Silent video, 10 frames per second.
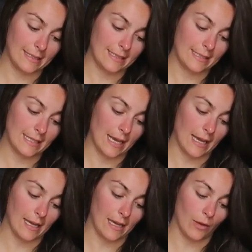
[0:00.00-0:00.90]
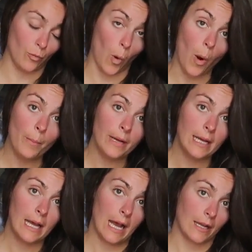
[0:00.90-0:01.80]
this warm,
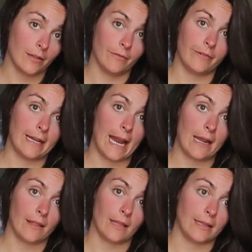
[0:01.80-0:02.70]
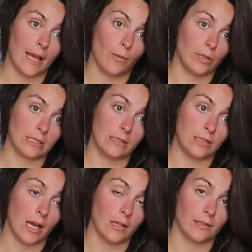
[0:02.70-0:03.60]
I couldn't find anything that
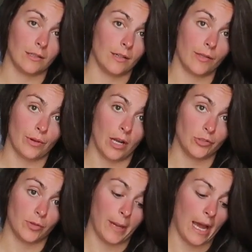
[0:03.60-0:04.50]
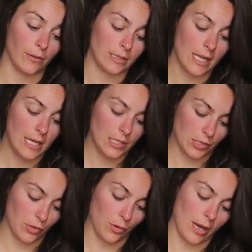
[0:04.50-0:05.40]
wasn't under 300 pounds,
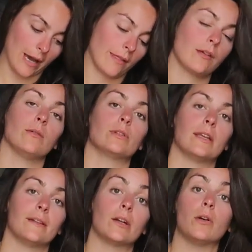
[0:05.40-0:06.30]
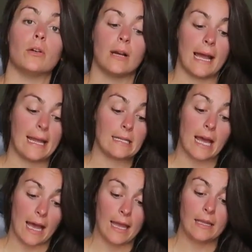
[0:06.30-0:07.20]
so I thought we'd give it a go, and
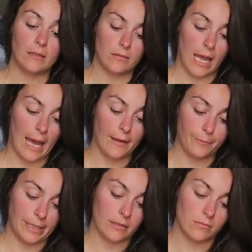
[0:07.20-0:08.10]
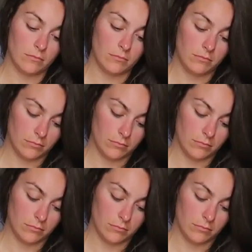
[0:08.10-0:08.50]
I've been